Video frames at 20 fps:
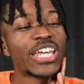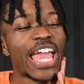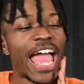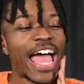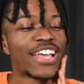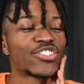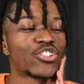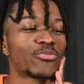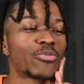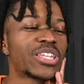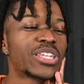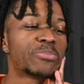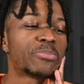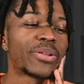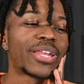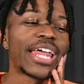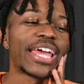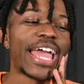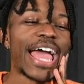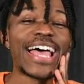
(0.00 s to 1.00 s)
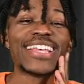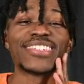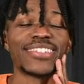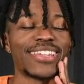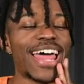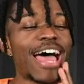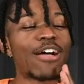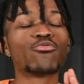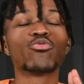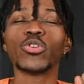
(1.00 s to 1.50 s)
hasn't really played, has
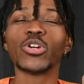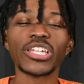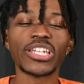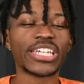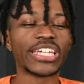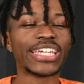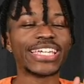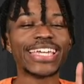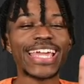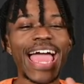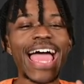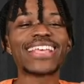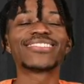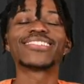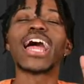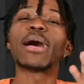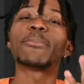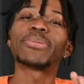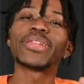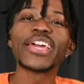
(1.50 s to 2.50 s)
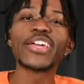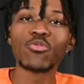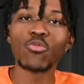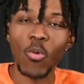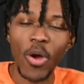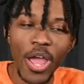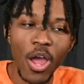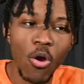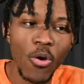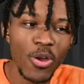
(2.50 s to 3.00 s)
not really, he has not played
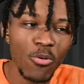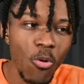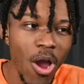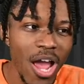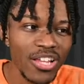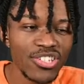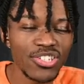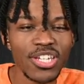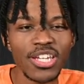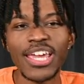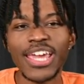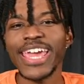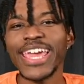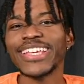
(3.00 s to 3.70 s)
well in Washington.